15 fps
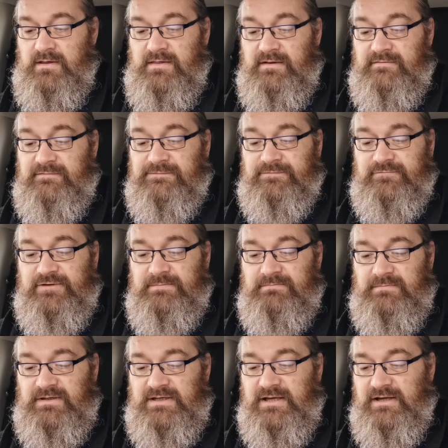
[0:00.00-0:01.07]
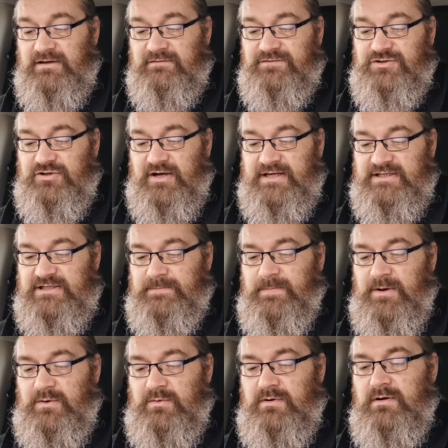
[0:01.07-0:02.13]
Then Thrym, king of giants,
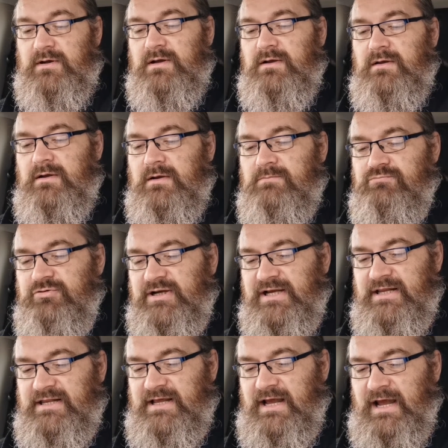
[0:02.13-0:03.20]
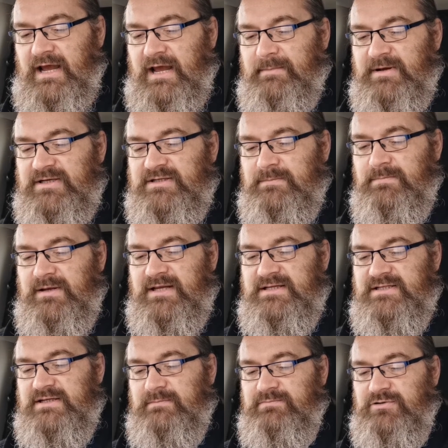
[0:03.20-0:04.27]
spoke. "Bring in the hammer to
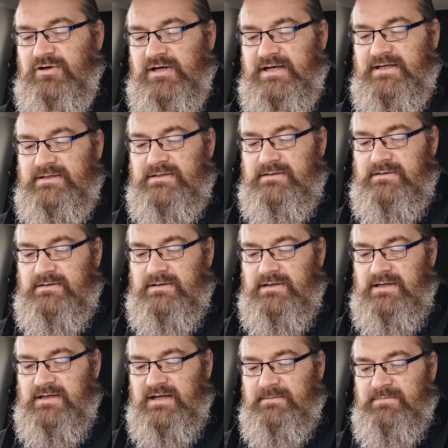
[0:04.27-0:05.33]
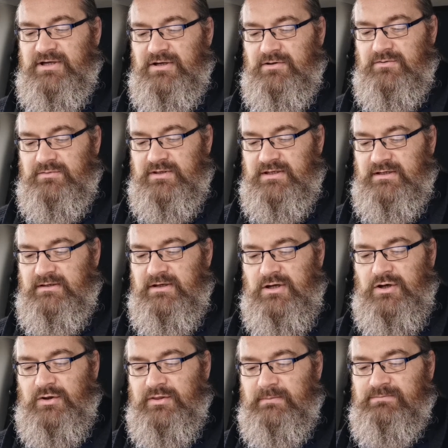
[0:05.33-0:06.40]
bless the bride. Lay Mjolnir
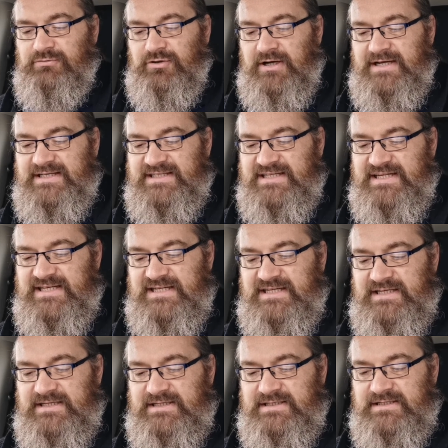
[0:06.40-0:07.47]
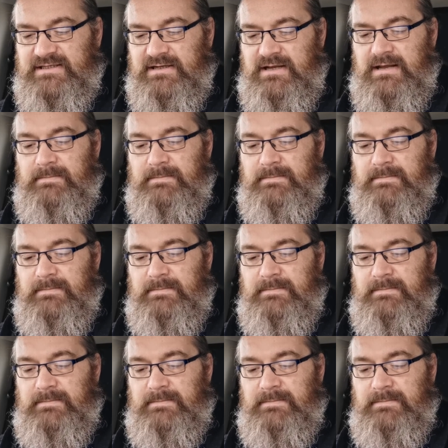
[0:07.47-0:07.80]
on the bride's knees.